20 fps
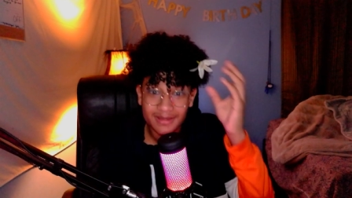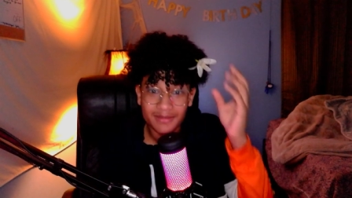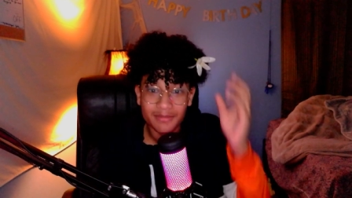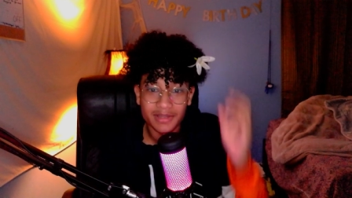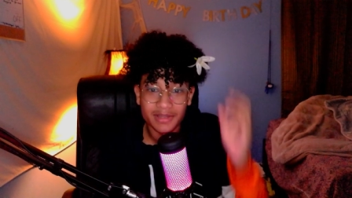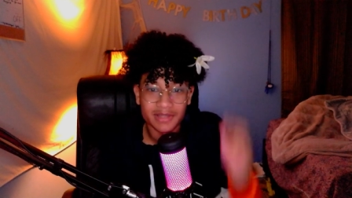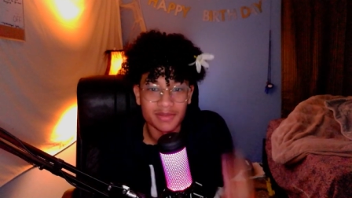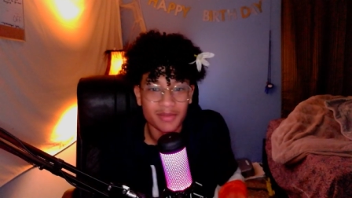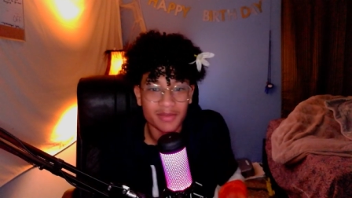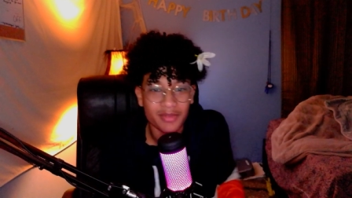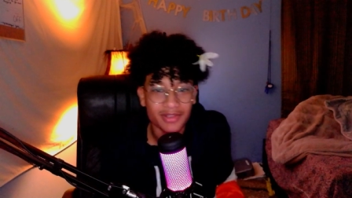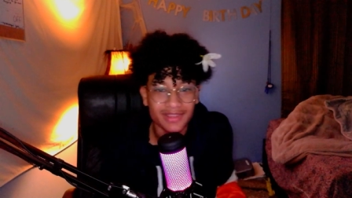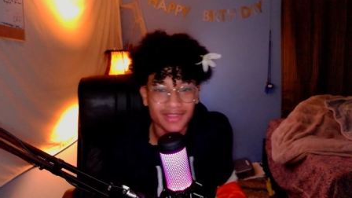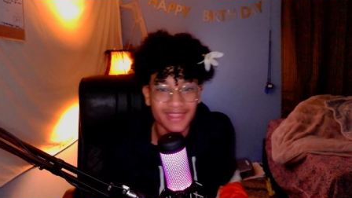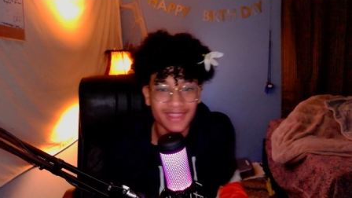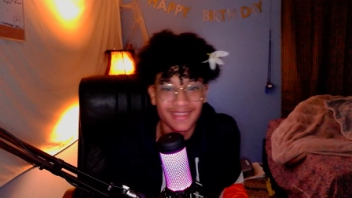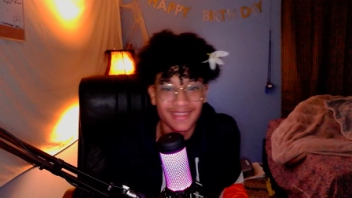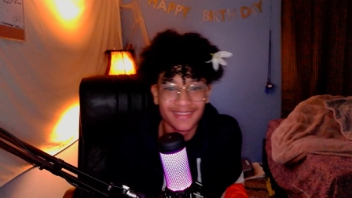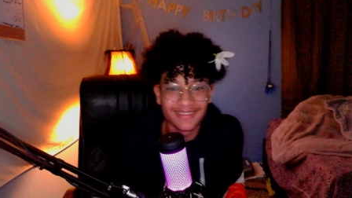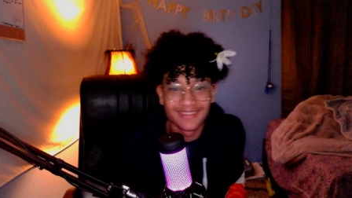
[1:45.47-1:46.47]
But it's my
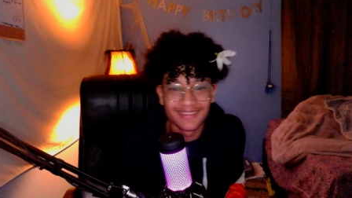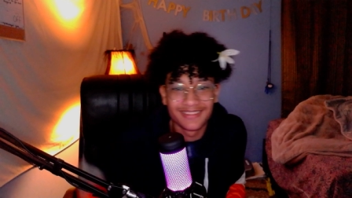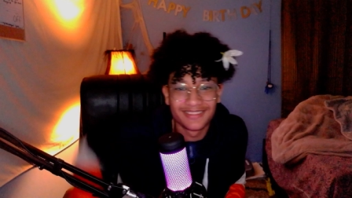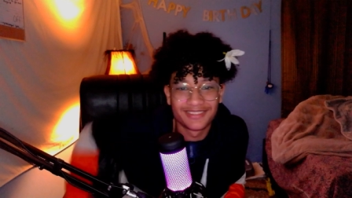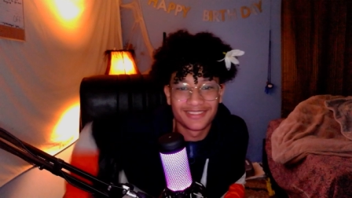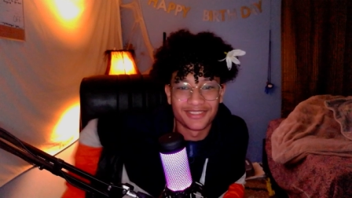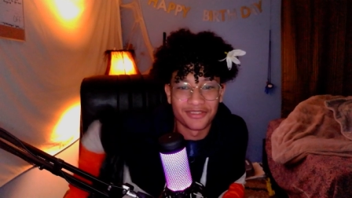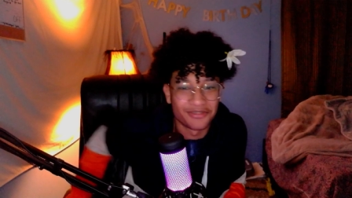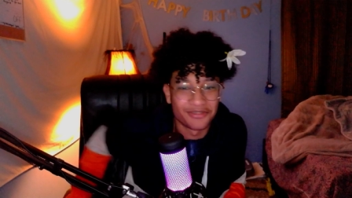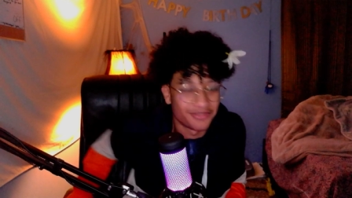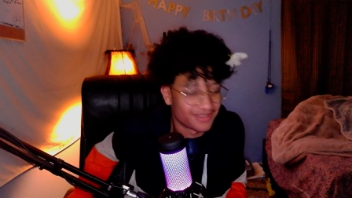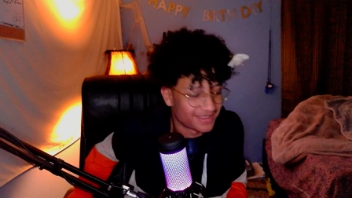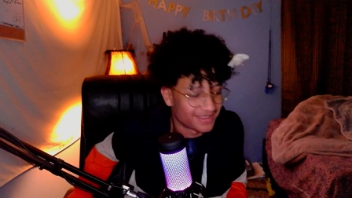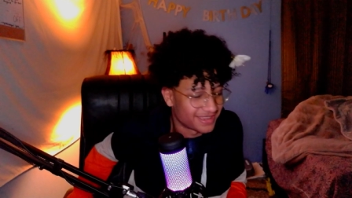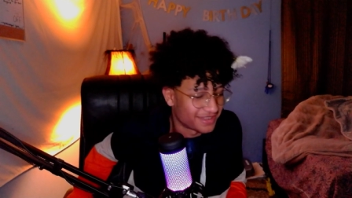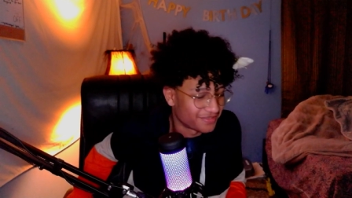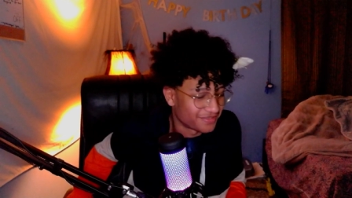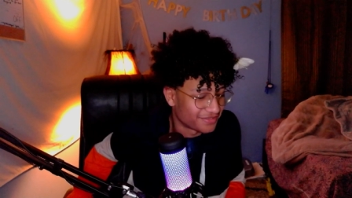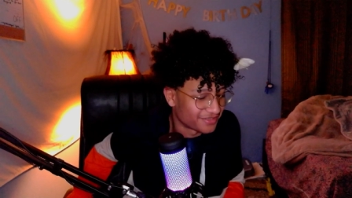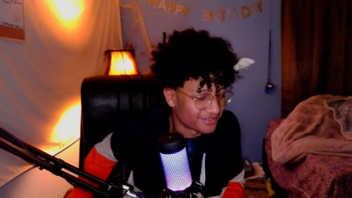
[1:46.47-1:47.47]
birthday. So I
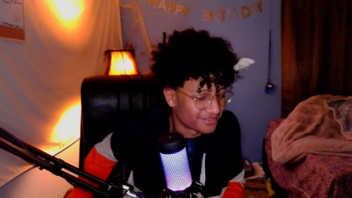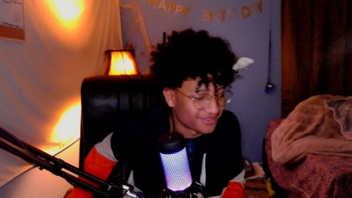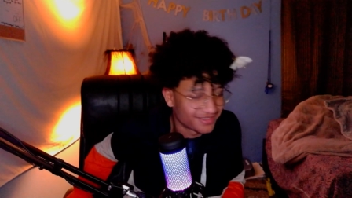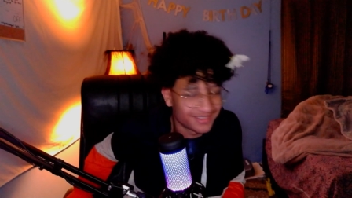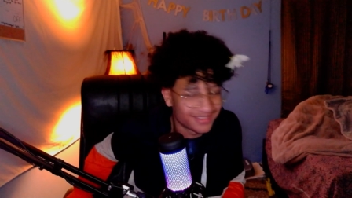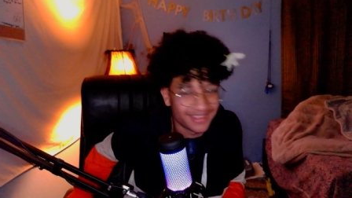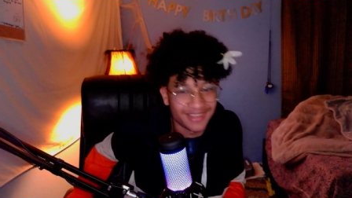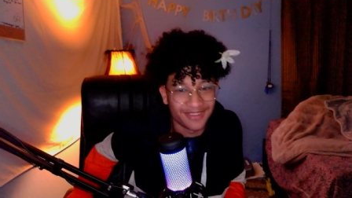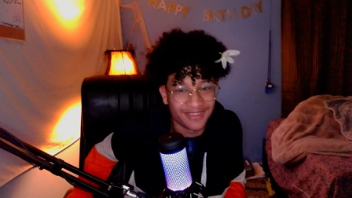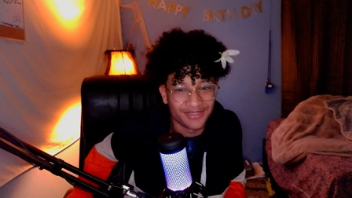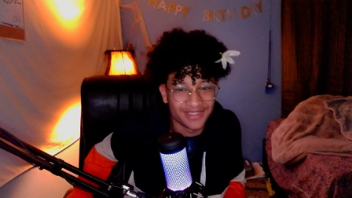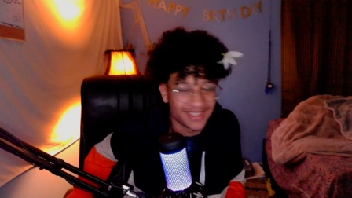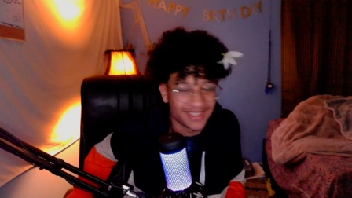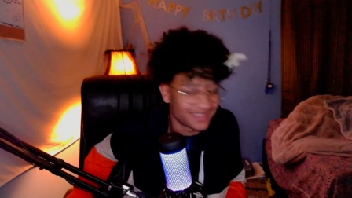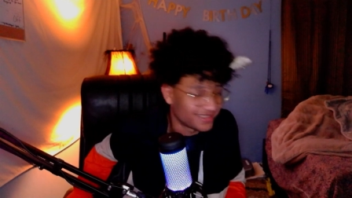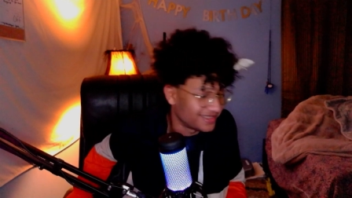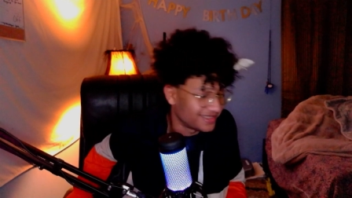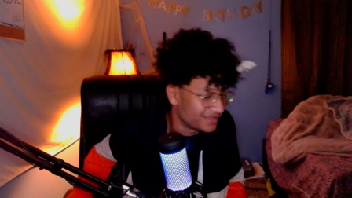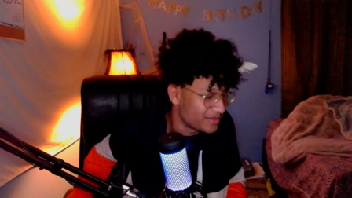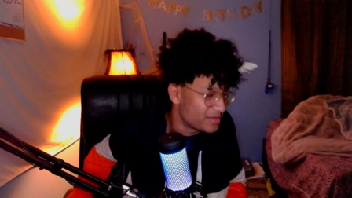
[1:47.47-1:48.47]
kind of was like,
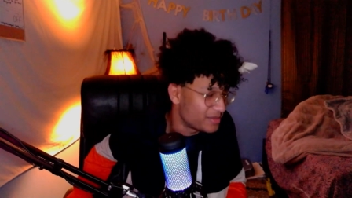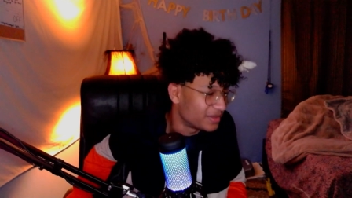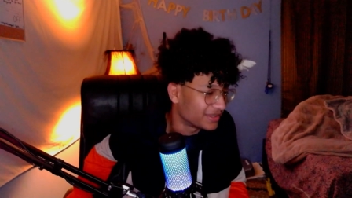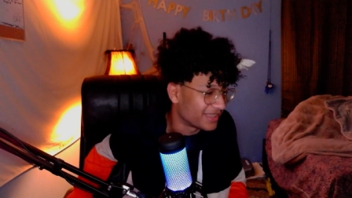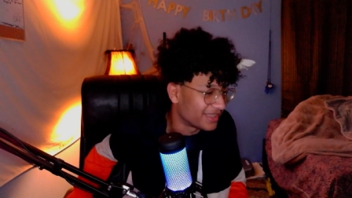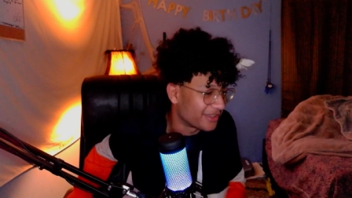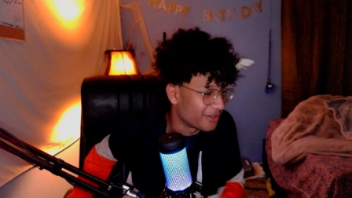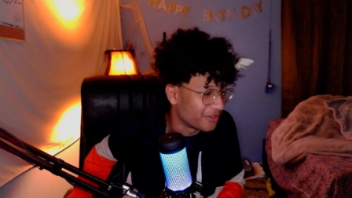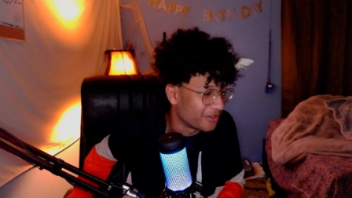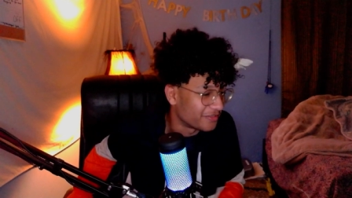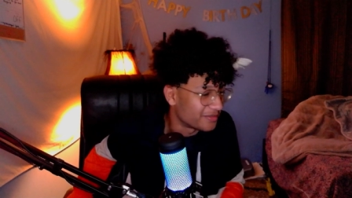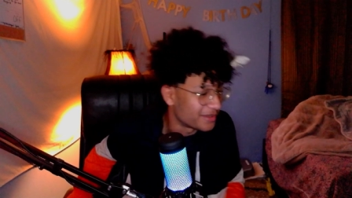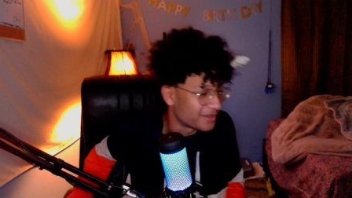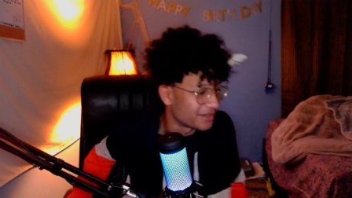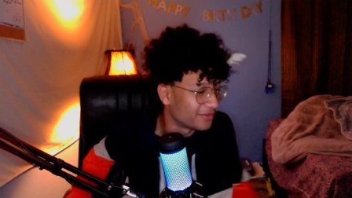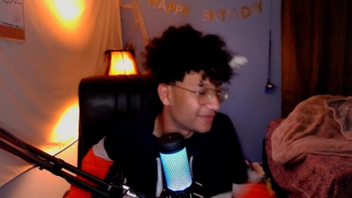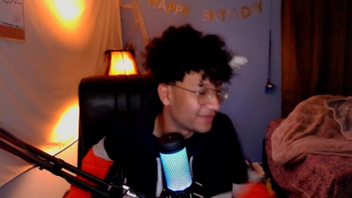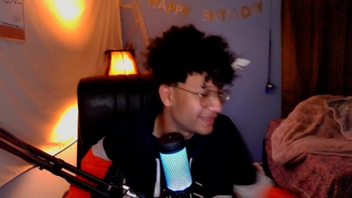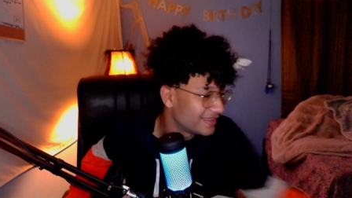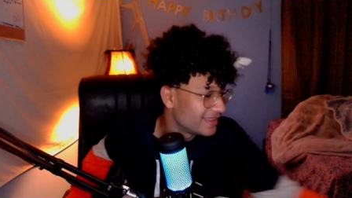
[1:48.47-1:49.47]
oh, let me put that off. By the
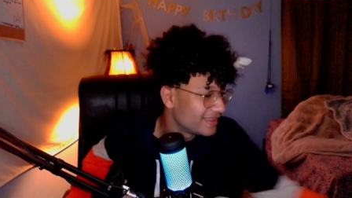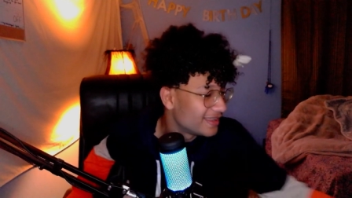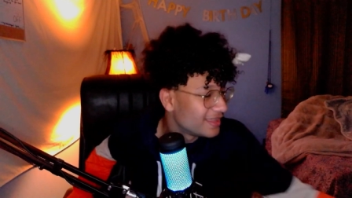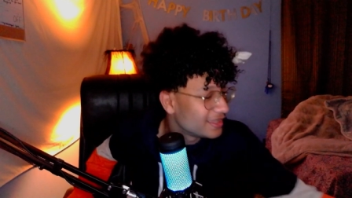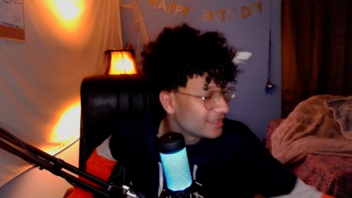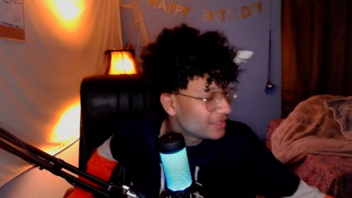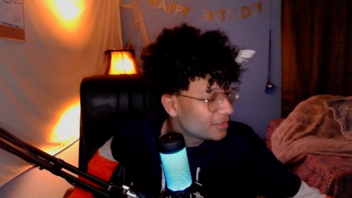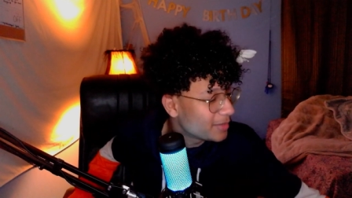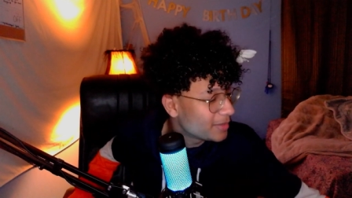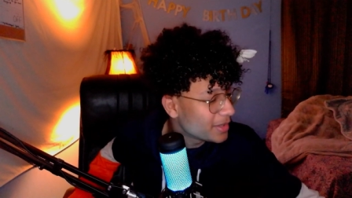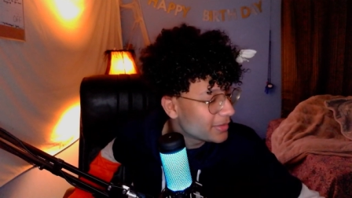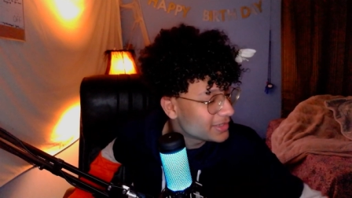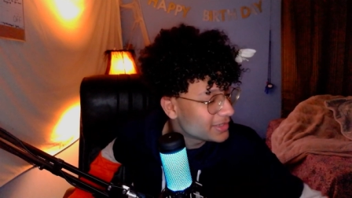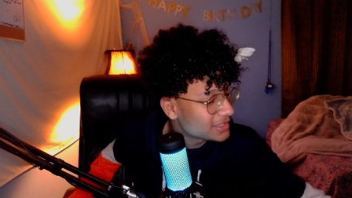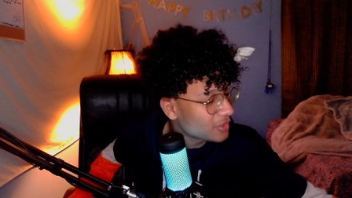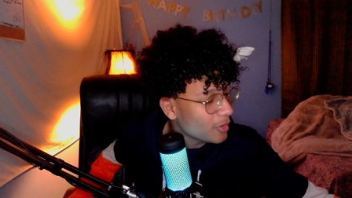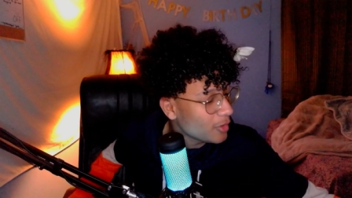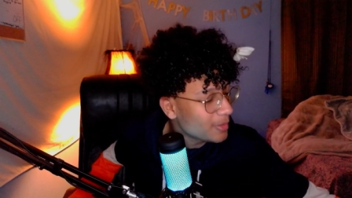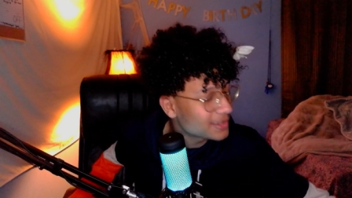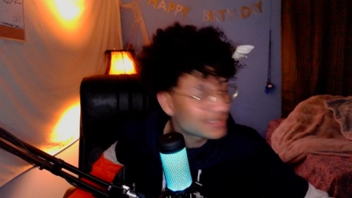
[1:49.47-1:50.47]
way, you know, by the way,
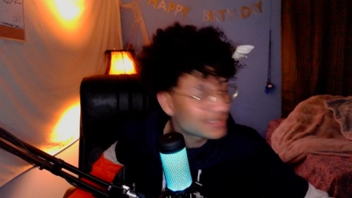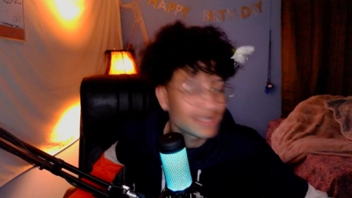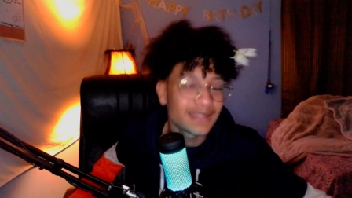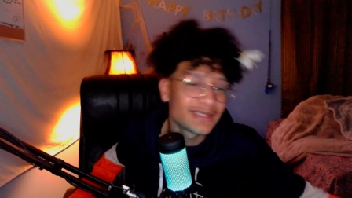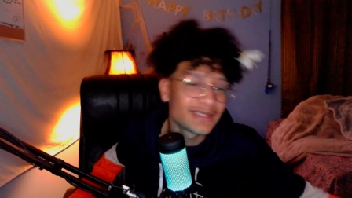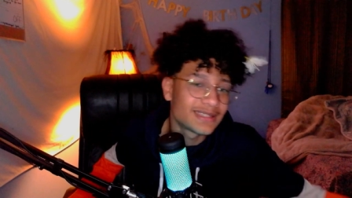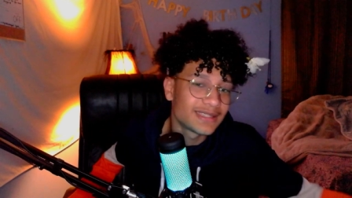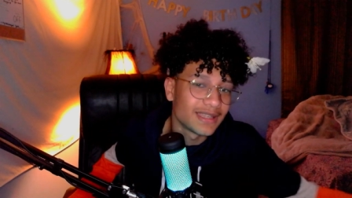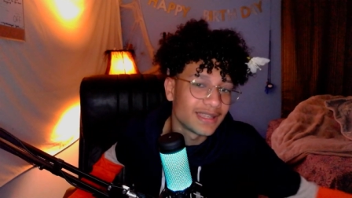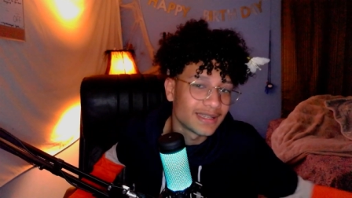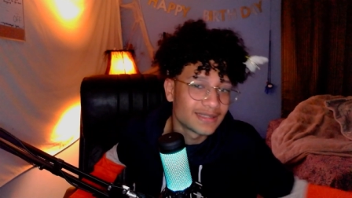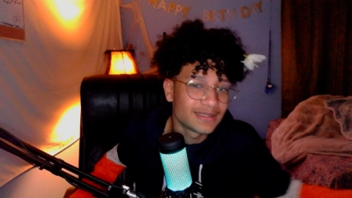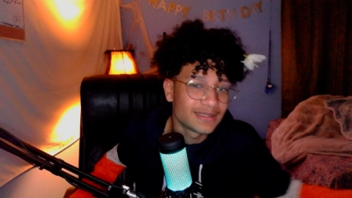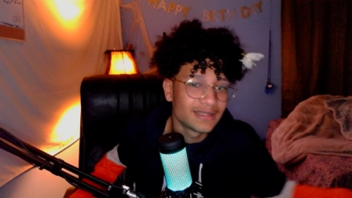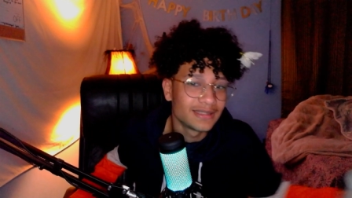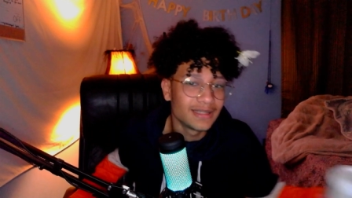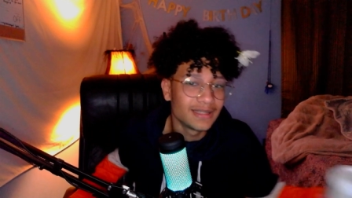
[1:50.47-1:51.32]
Starbucks kind of sucks.